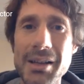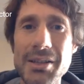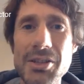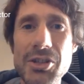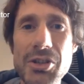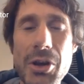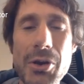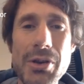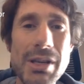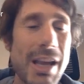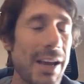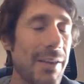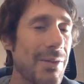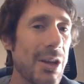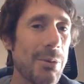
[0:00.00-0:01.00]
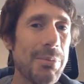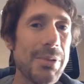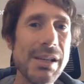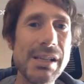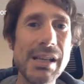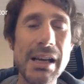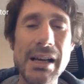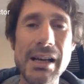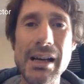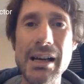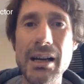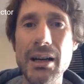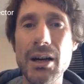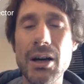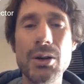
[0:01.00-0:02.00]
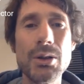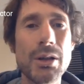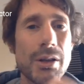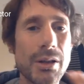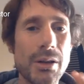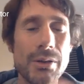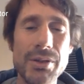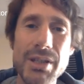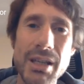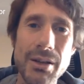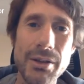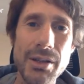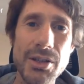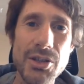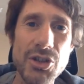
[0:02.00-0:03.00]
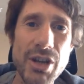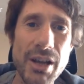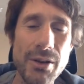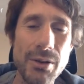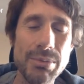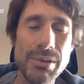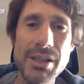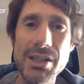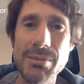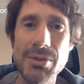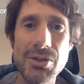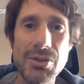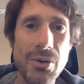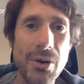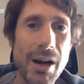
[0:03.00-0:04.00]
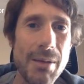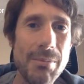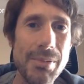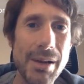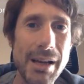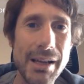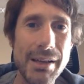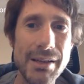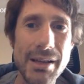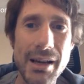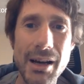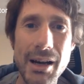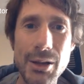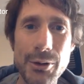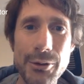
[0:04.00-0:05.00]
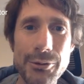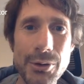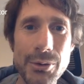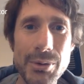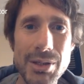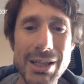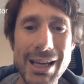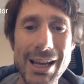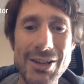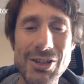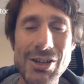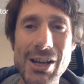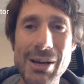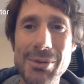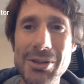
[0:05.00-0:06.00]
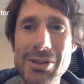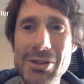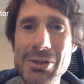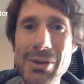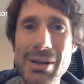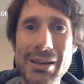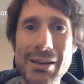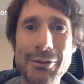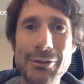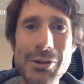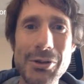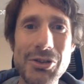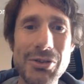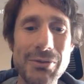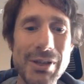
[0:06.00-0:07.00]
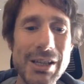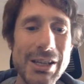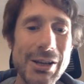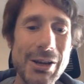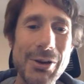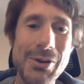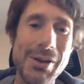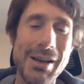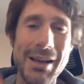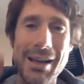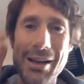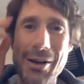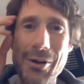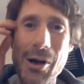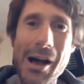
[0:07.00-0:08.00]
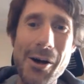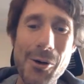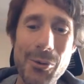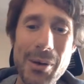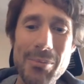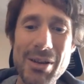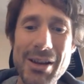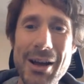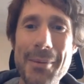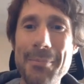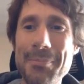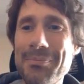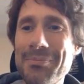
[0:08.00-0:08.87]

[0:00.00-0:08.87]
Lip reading: So yeah, there'll be a whole lot of content on this channel. Please subscribe, and I look forward to catching up with you in a future video or webinar.